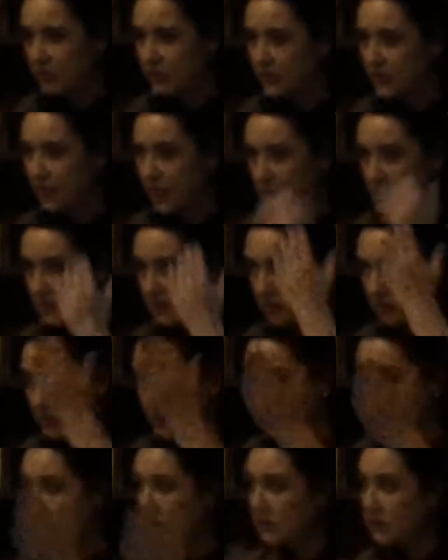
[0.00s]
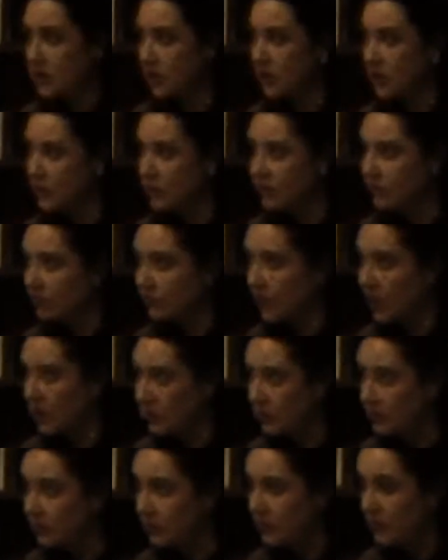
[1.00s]
that I was looking out on
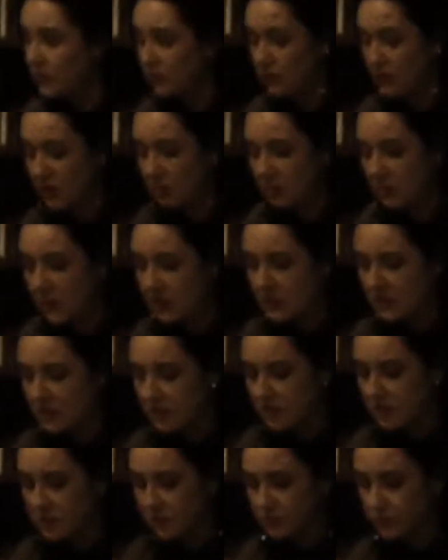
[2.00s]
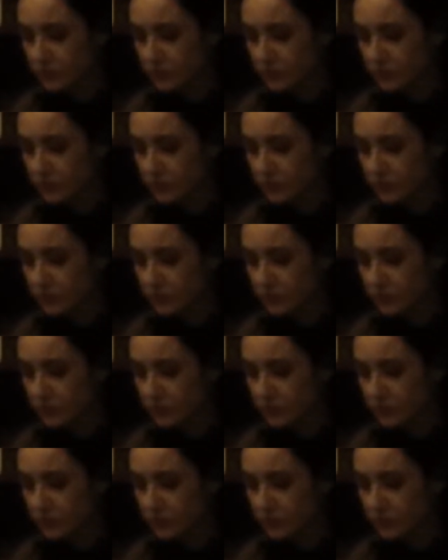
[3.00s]
from the Great Blasket.